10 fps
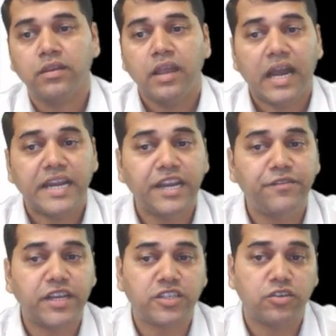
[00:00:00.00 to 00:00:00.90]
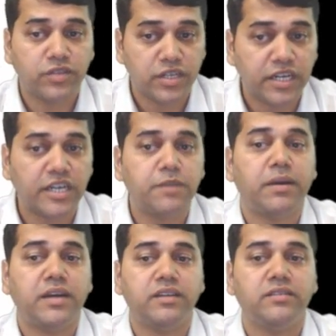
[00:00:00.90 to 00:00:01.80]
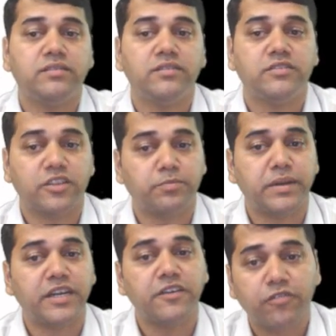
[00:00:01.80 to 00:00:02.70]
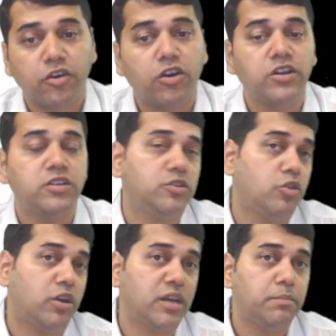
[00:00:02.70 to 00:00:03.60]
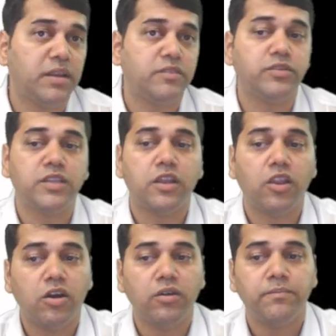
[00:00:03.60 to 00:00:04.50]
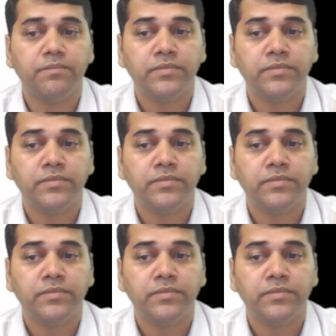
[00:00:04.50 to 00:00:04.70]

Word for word: Identification of the related parties, suspected fraud, non-compliance with the law,